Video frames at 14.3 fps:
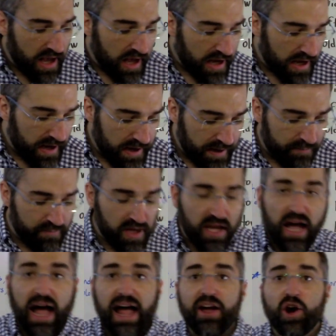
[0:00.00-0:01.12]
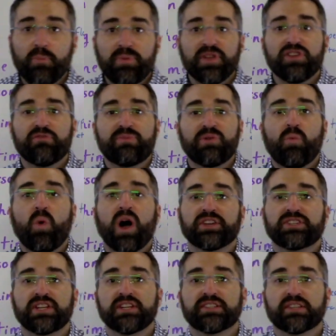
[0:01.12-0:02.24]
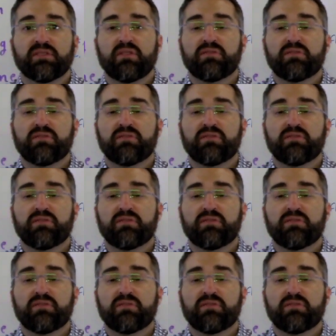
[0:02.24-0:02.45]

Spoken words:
I hope that you've been watching some